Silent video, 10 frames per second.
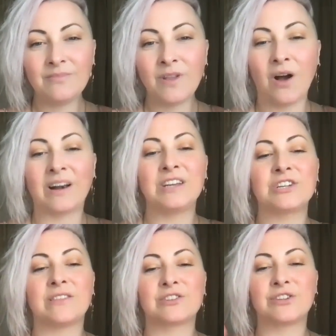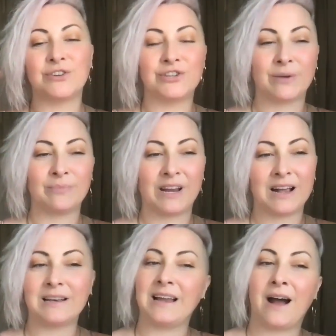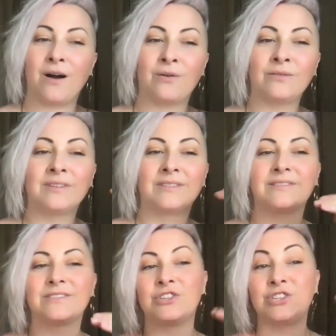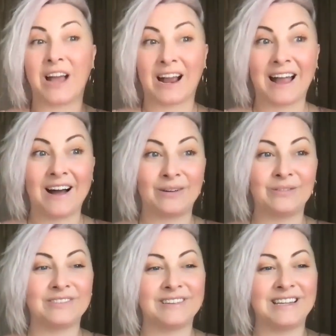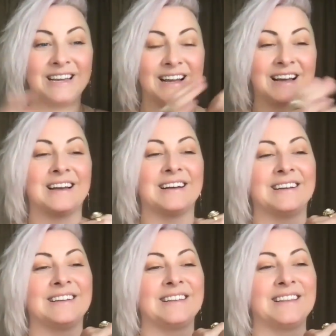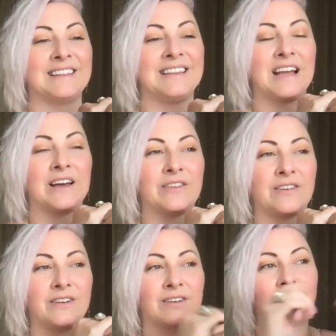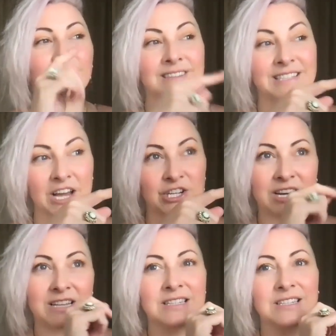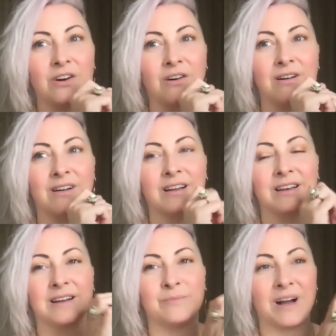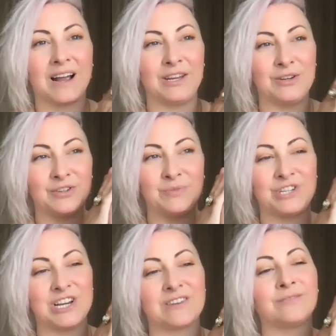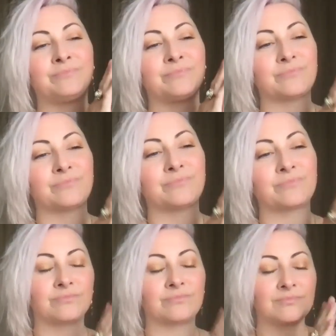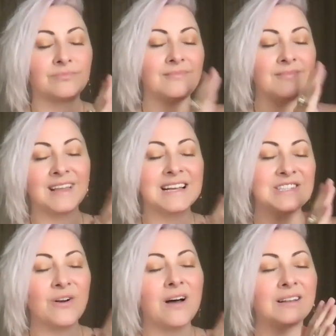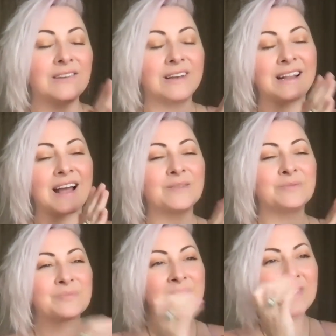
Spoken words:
on each other. So you're jumping in now, check out the other sessions on my YouTube channel. But they're all living there.